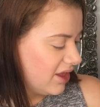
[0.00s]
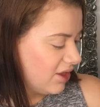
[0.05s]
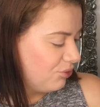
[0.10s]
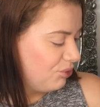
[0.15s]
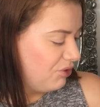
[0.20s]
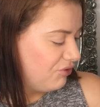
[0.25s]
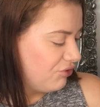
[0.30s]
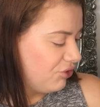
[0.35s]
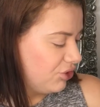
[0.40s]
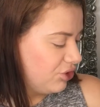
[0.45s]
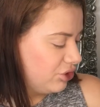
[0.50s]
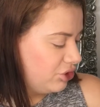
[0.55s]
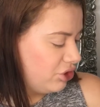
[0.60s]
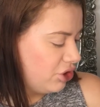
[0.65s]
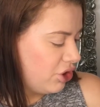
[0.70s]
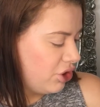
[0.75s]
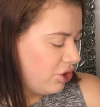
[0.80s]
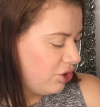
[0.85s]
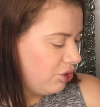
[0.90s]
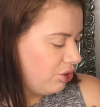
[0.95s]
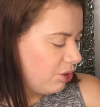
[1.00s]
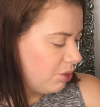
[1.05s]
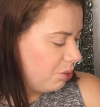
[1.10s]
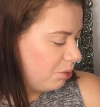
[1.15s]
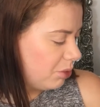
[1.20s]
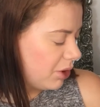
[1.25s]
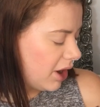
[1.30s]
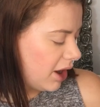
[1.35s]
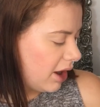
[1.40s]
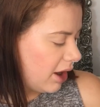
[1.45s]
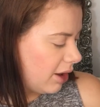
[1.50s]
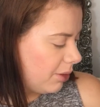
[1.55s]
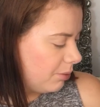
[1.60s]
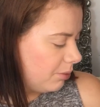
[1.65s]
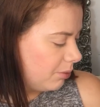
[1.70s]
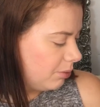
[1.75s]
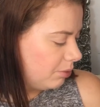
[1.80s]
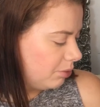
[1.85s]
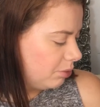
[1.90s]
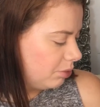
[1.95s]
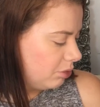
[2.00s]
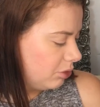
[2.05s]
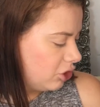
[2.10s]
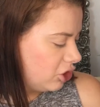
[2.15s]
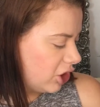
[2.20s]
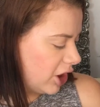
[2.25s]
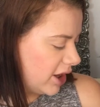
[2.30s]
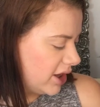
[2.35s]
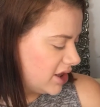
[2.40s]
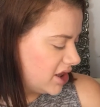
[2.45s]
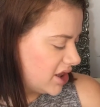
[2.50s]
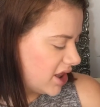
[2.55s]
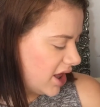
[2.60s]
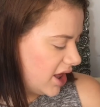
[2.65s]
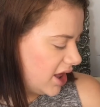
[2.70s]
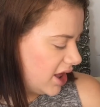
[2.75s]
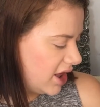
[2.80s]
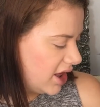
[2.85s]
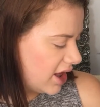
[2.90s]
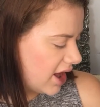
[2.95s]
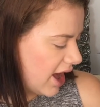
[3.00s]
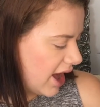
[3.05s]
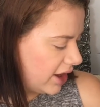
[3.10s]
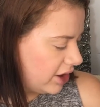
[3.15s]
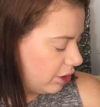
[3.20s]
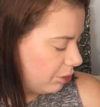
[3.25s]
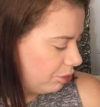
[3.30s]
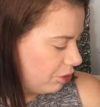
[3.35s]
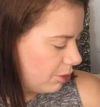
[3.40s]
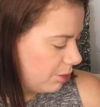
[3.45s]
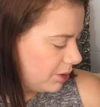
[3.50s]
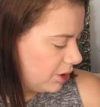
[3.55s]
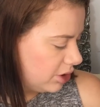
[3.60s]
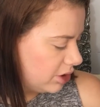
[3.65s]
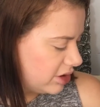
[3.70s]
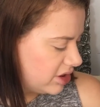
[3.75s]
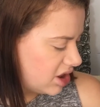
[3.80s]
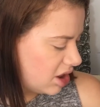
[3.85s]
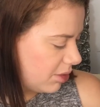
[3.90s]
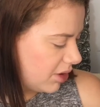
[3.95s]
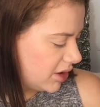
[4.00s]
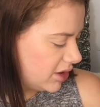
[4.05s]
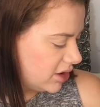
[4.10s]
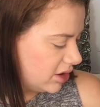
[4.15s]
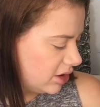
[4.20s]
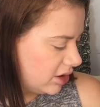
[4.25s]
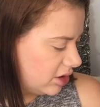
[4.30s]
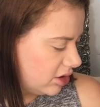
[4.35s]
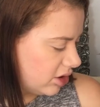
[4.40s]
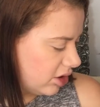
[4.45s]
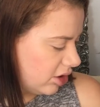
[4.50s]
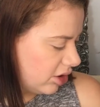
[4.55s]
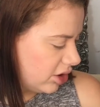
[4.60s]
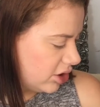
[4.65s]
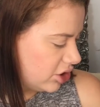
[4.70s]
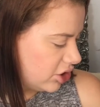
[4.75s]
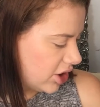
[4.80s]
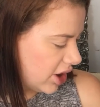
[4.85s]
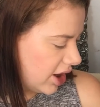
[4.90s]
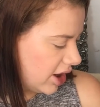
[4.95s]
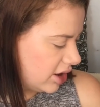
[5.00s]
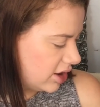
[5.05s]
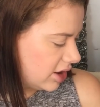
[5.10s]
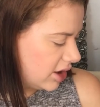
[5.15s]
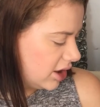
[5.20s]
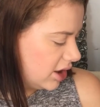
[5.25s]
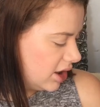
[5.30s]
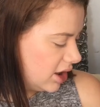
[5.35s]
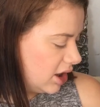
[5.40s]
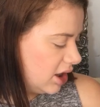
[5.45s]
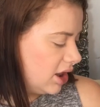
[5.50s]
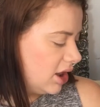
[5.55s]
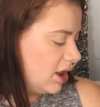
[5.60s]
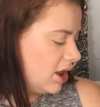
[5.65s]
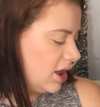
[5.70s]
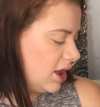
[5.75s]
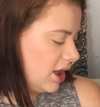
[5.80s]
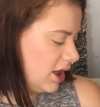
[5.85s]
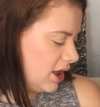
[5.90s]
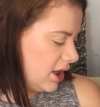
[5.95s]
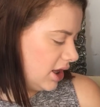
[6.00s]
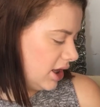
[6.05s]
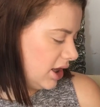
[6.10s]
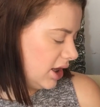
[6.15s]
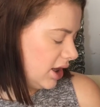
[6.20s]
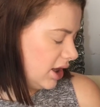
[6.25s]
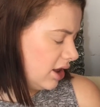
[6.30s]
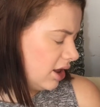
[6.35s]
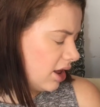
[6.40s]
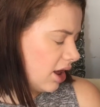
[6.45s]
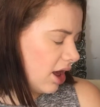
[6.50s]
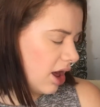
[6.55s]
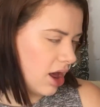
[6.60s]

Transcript: We've got two shades here, and I'm probably going to dip into the darker shade here.